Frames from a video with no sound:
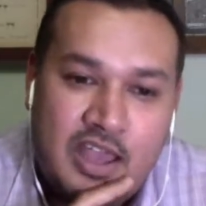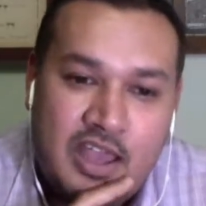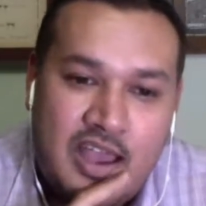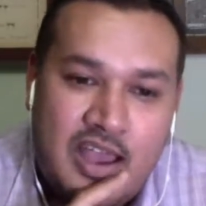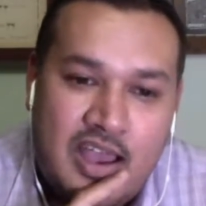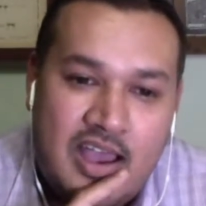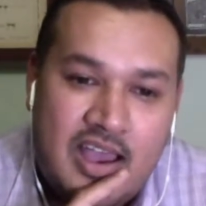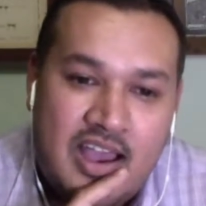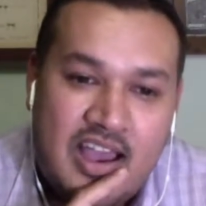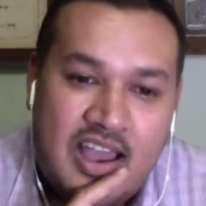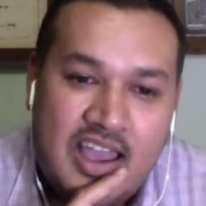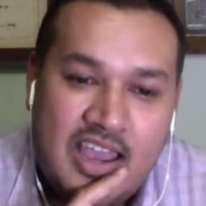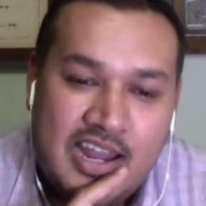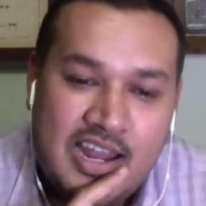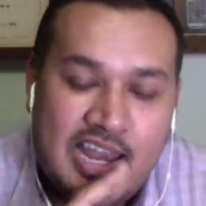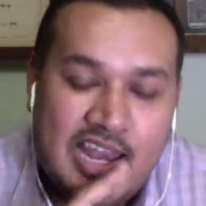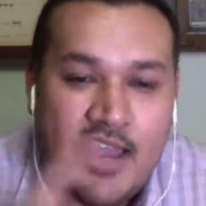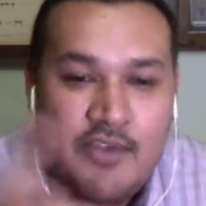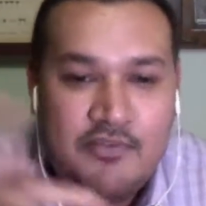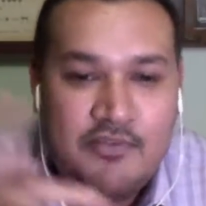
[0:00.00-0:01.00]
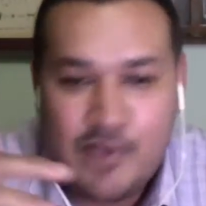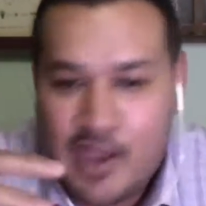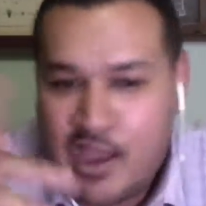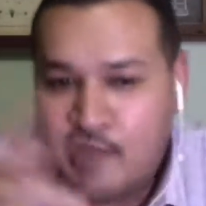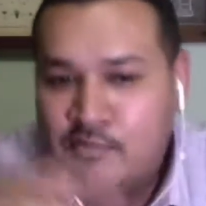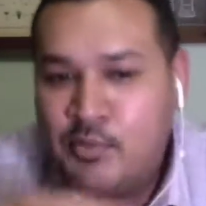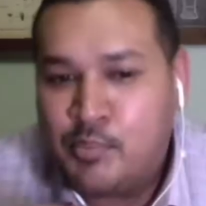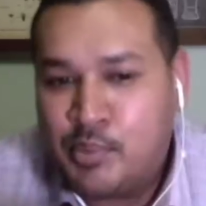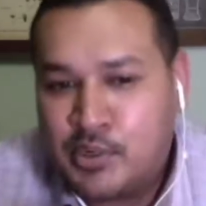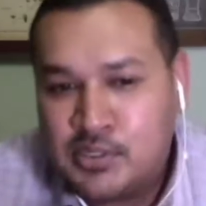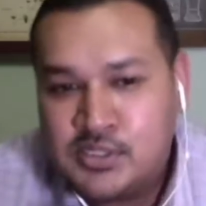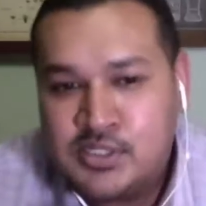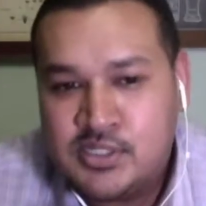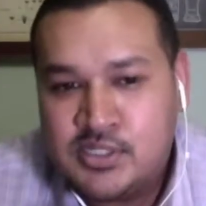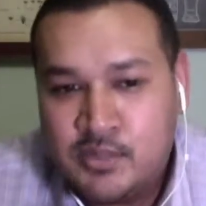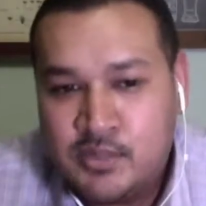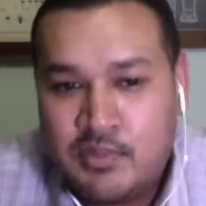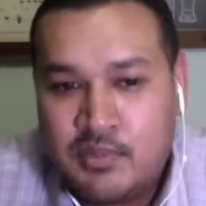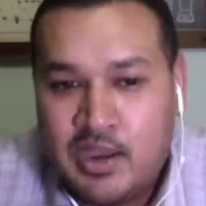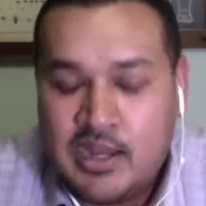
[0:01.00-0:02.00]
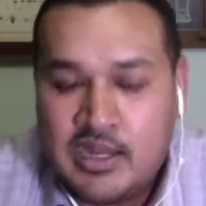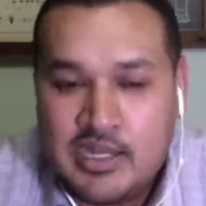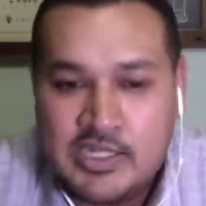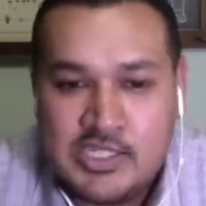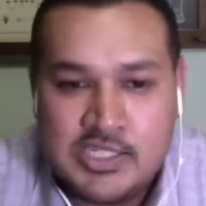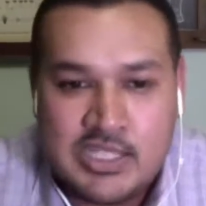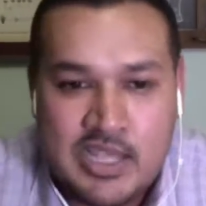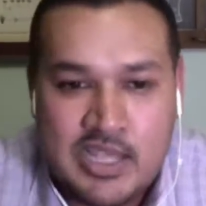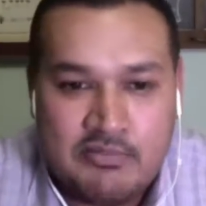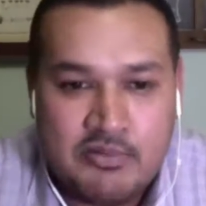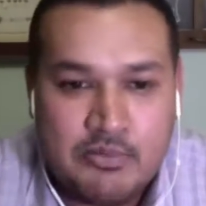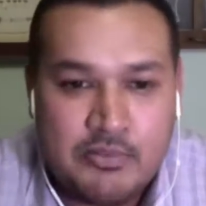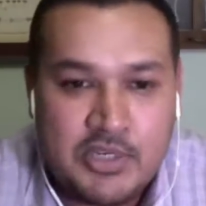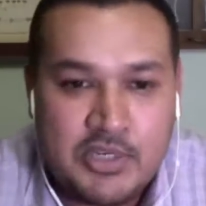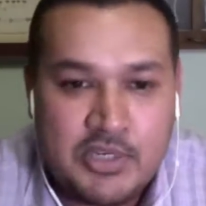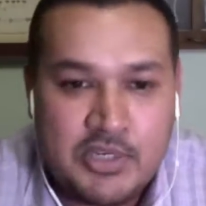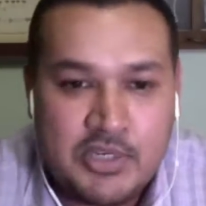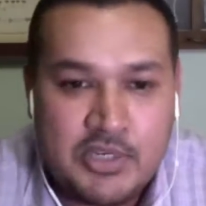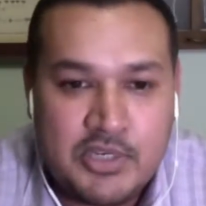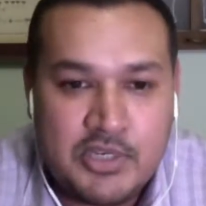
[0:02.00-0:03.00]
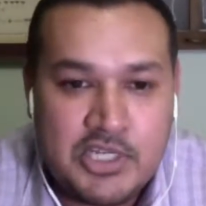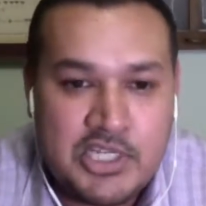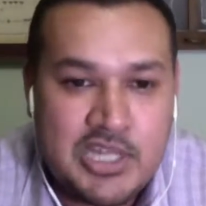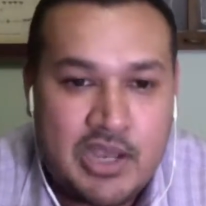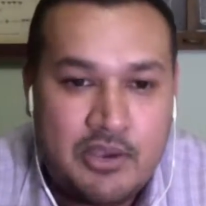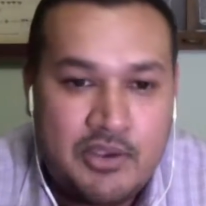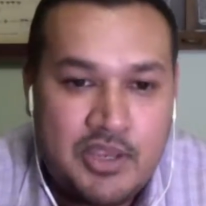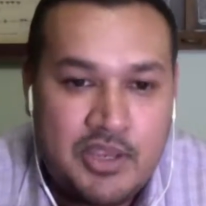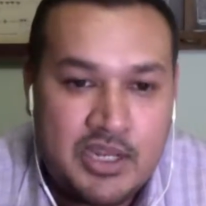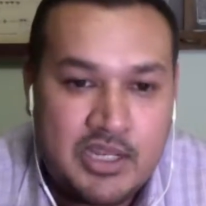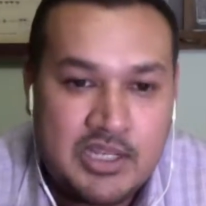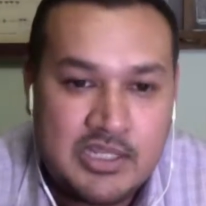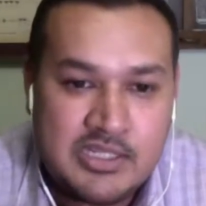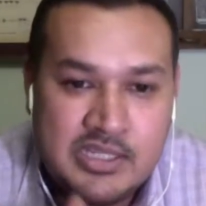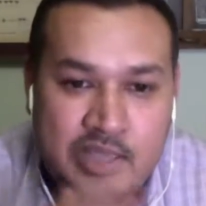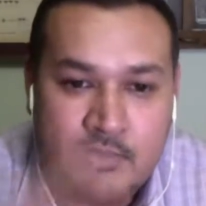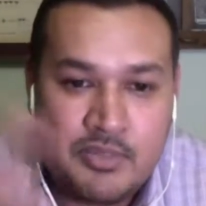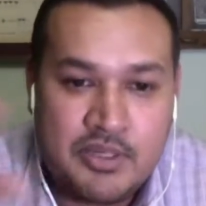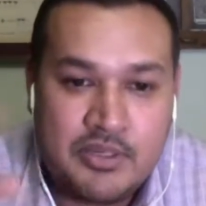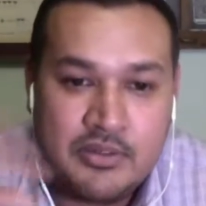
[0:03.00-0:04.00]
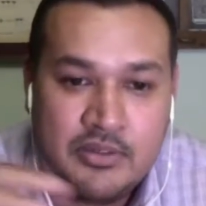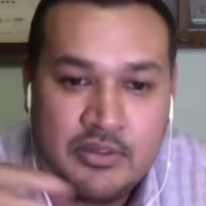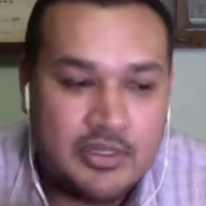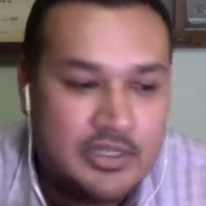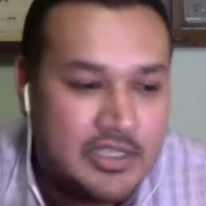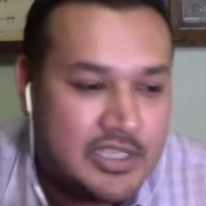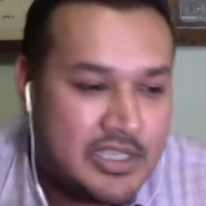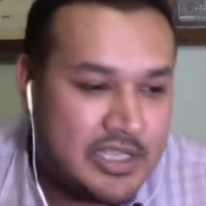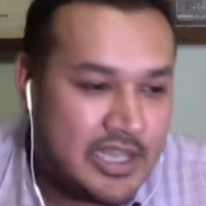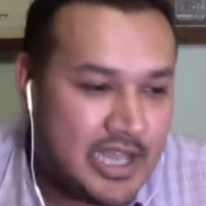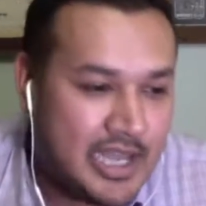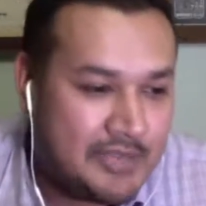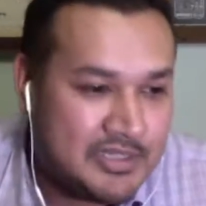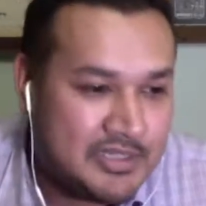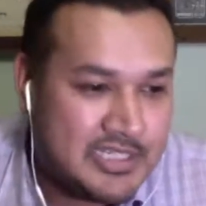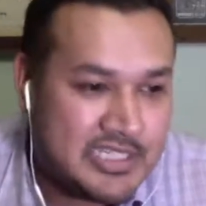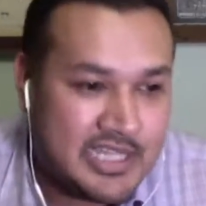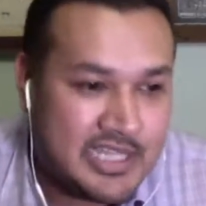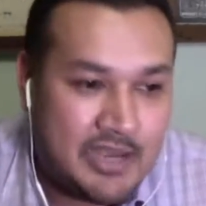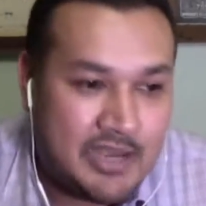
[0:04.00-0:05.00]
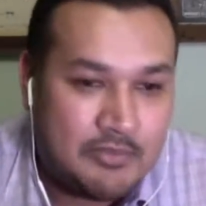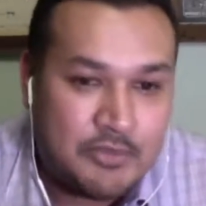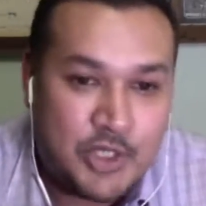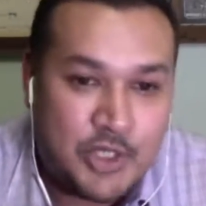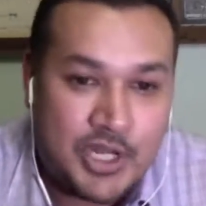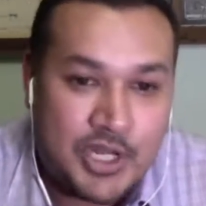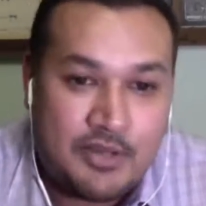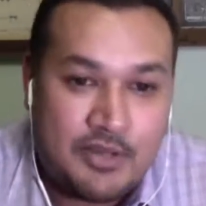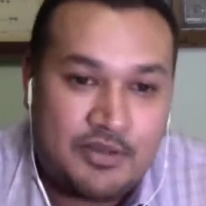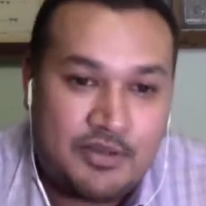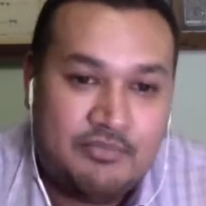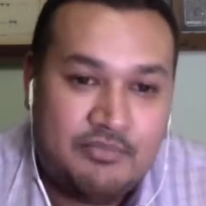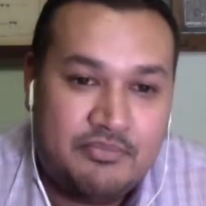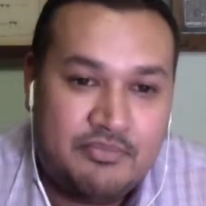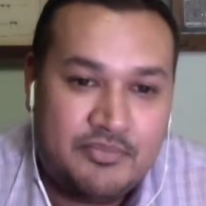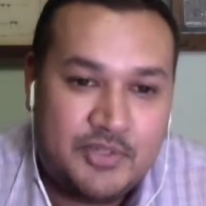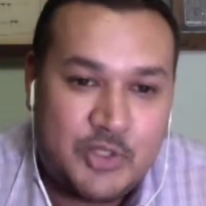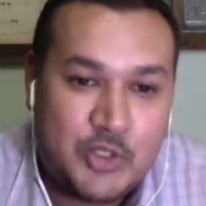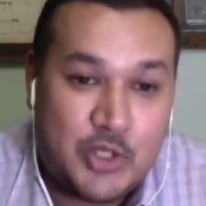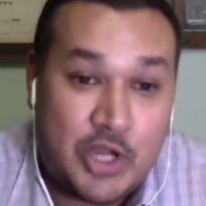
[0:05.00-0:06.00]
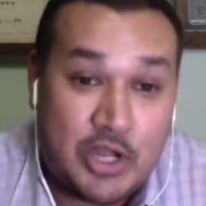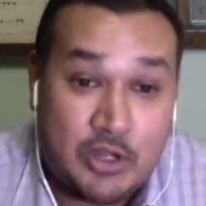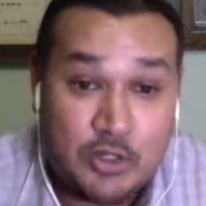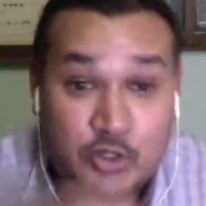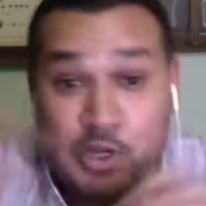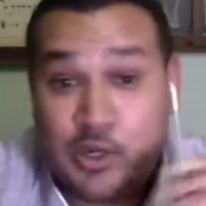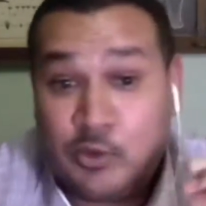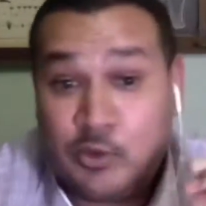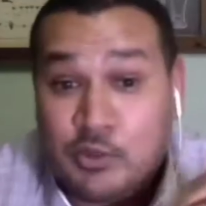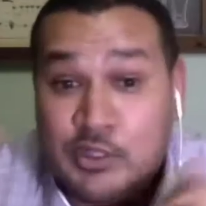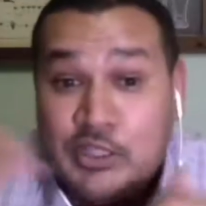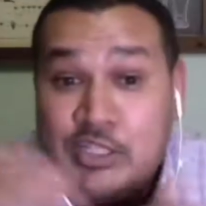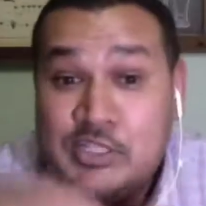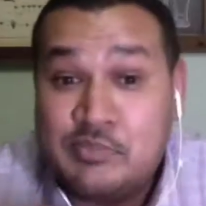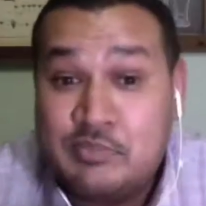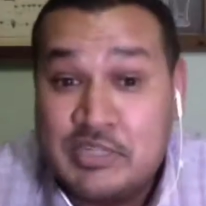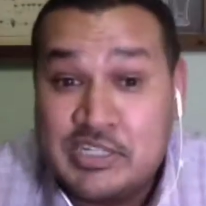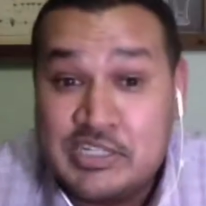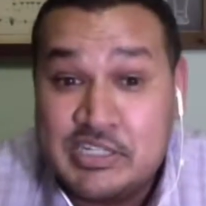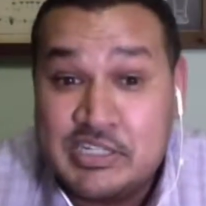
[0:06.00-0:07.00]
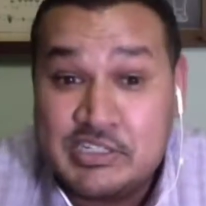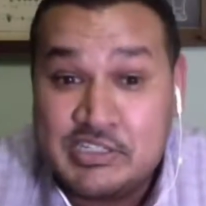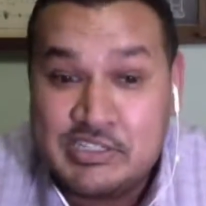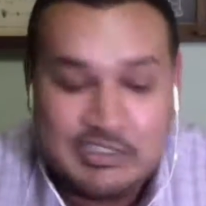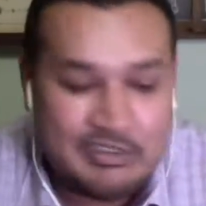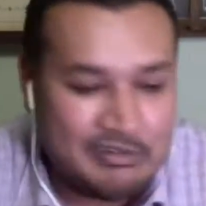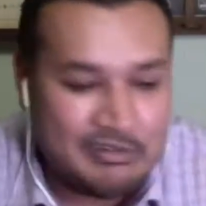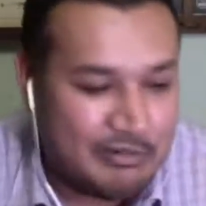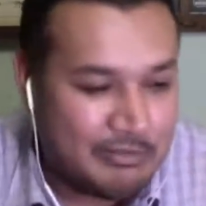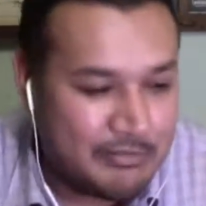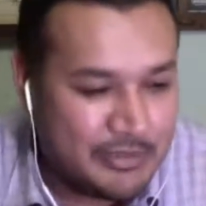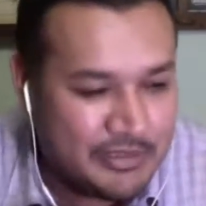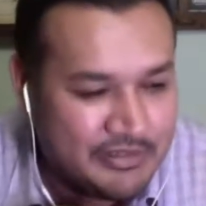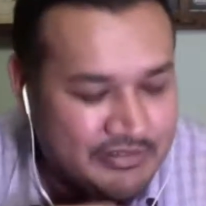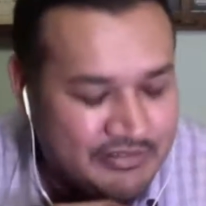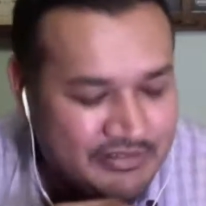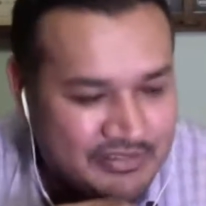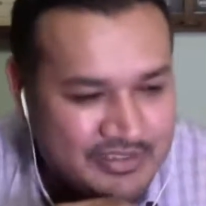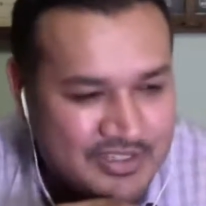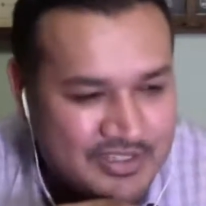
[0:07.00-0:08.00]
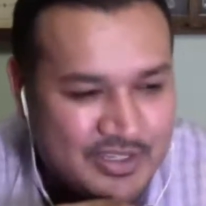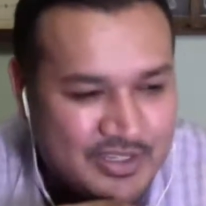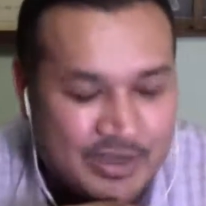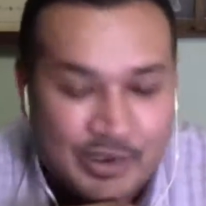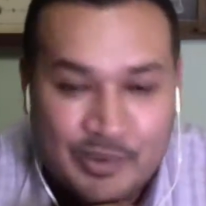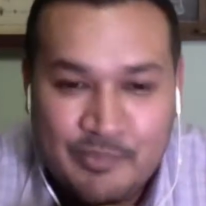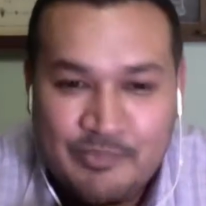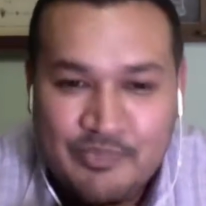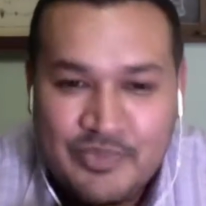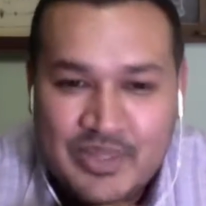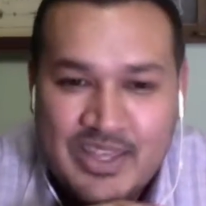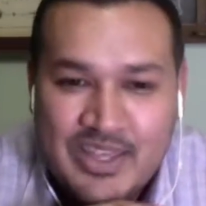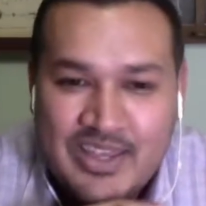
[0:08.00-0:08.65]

And I have a person in mind. I just haven't reached out yet because I've been slammed trying to run this business. You know what I mean? So